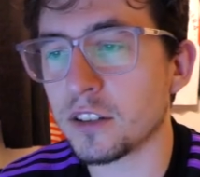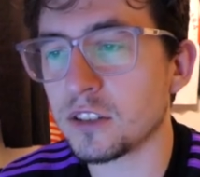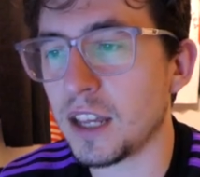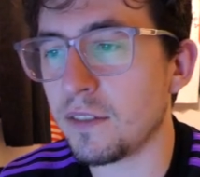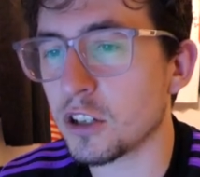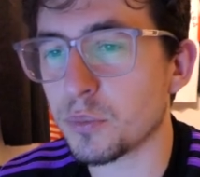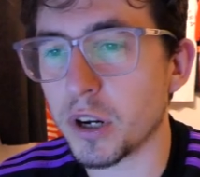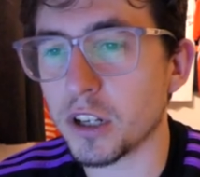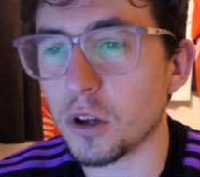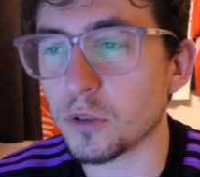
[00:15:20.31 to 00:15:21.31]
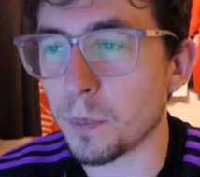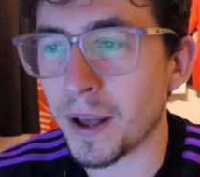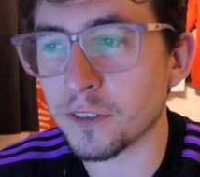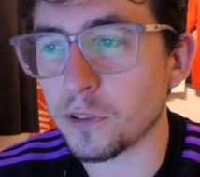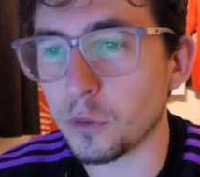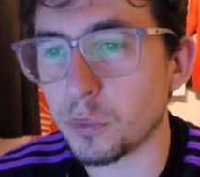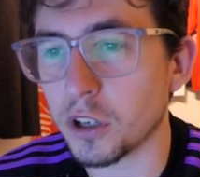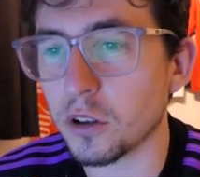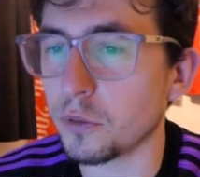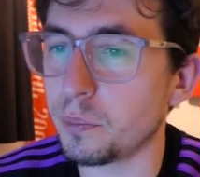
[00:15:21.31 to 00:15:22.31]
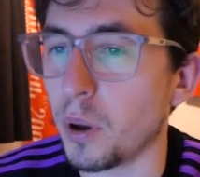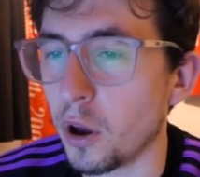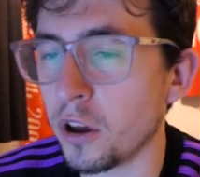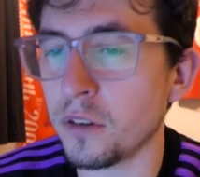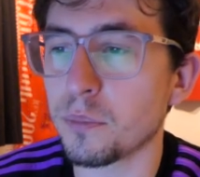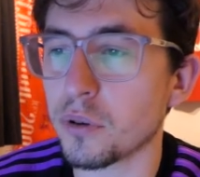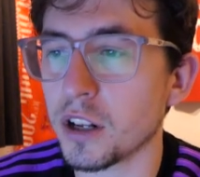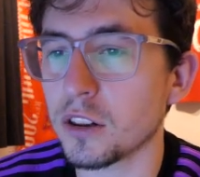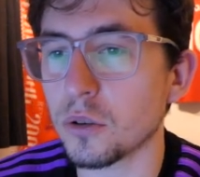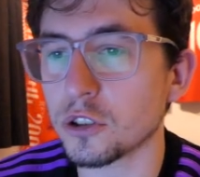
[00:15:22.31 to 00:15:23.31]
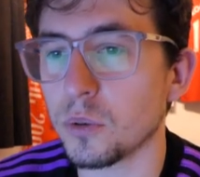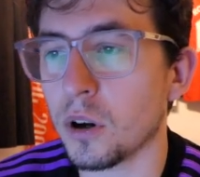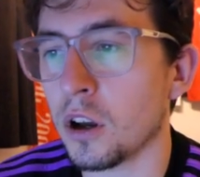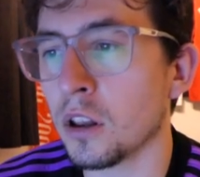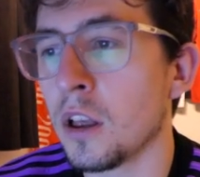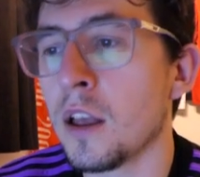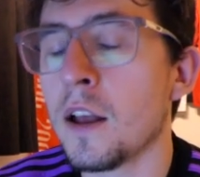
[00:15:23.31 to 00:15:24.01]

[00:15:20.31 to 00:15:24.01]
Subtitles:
Stevenage pretty close, Mansfield pretty close, Burton pretty close to it all.